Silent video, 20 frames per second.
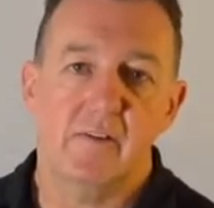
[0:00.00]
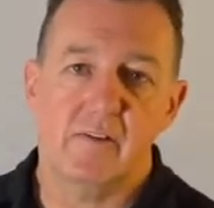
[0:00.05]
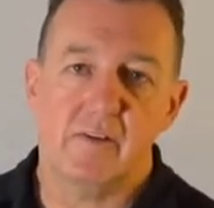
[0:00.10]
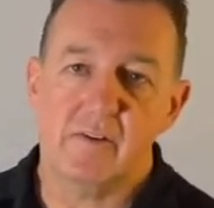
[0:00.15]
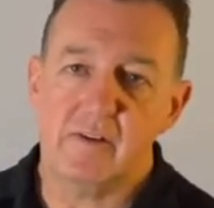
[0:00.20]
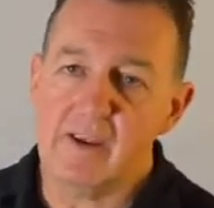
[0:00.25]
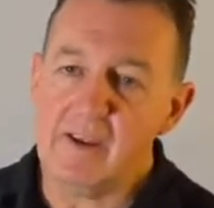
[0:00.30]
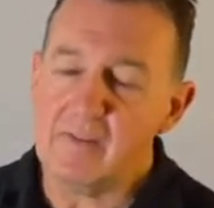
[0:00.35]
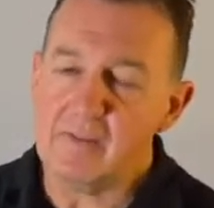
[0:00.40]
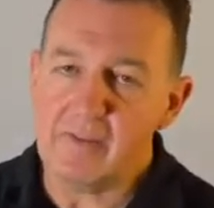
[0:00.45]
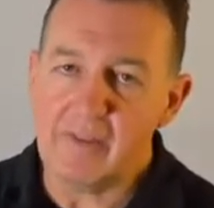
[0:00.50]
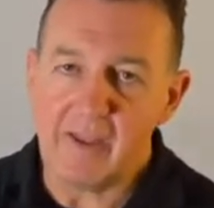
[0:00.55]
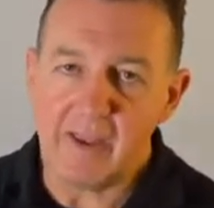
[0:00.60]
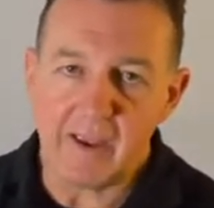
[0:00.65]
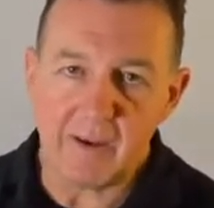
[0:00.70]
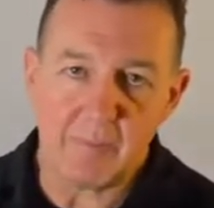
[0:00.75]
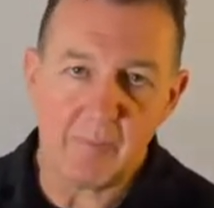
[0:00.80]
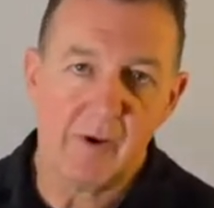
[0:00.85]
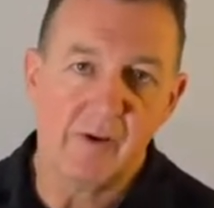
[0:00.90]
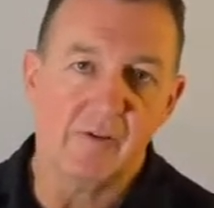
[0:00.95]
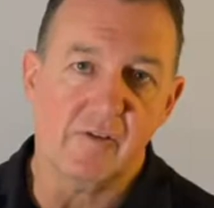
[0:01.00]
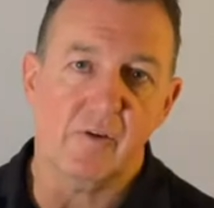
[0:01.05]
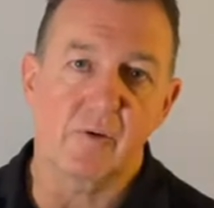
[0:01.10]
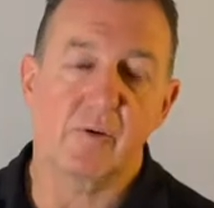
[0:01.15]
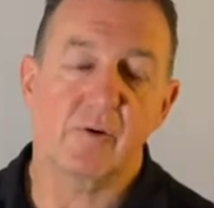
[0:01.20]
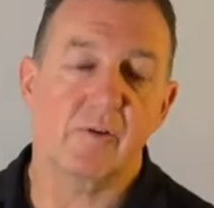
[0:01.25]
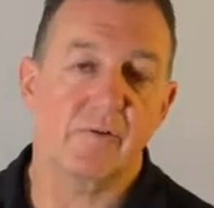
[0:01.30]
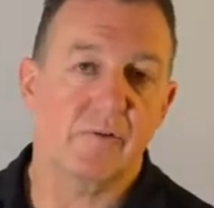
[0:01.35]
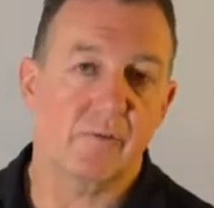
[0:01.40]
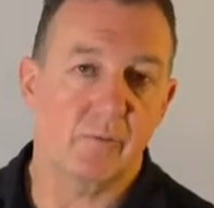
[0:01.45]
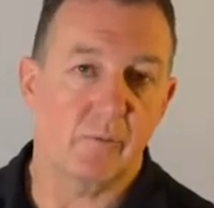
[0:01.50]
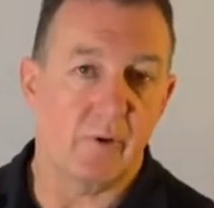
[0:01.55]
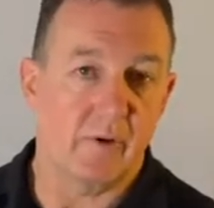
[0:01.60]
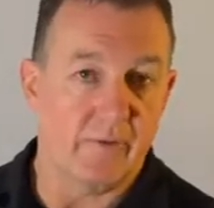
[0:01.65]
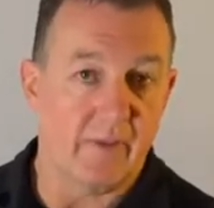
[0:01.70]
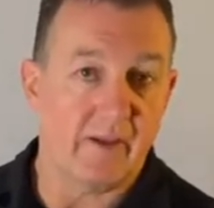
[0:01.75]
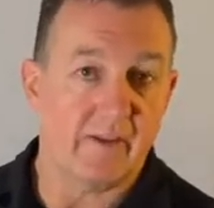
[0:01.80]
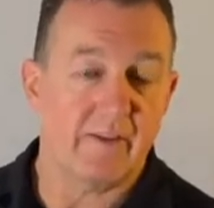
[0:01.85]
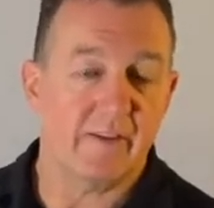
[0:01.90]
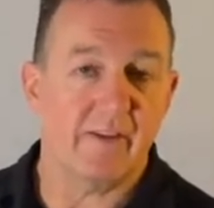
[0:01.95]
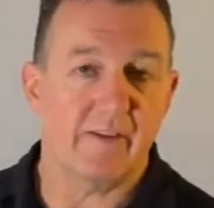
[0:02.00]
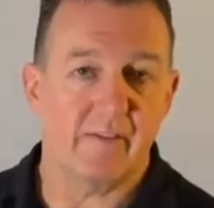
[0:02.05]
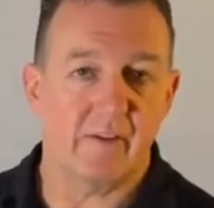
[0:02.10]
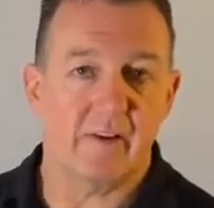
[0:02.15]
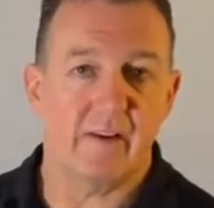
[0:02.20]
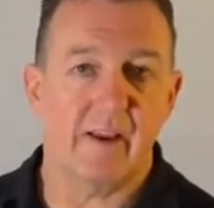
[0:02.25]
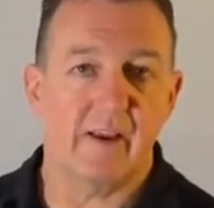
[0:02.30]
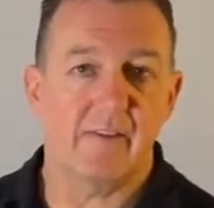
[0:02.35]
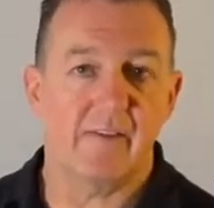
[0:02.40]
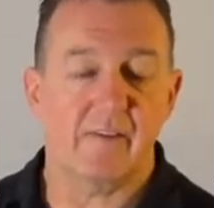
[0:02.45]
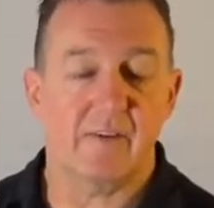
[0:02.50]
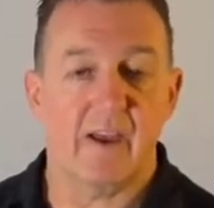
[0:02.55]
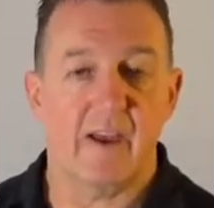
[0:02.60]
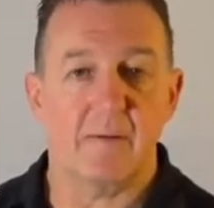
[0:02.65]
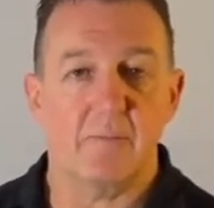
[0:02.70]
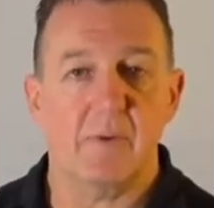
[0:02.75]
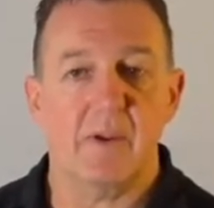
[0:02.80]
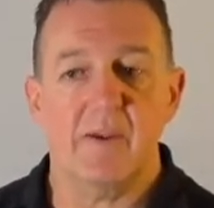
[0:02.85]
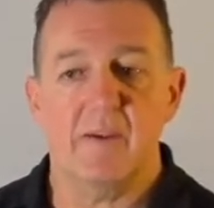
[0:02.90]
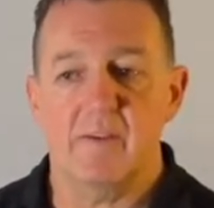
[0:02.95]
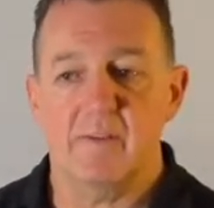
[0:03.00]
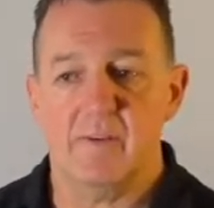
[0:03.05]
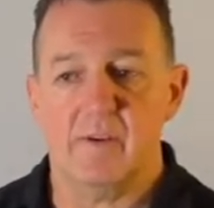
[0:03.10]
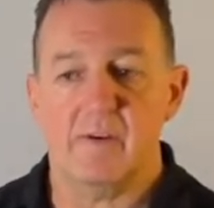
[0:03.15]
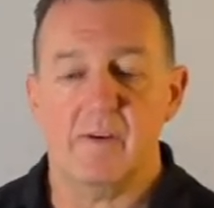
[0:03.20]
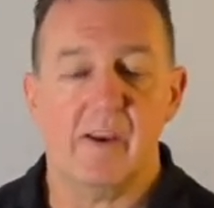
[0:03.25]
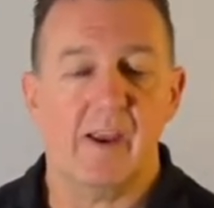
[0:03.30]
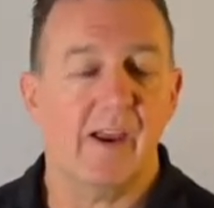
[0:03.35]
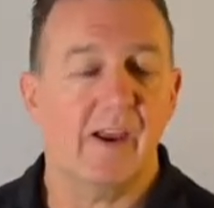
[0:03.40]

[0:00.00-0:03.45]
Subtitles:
to get their picture of what they think the landscape is and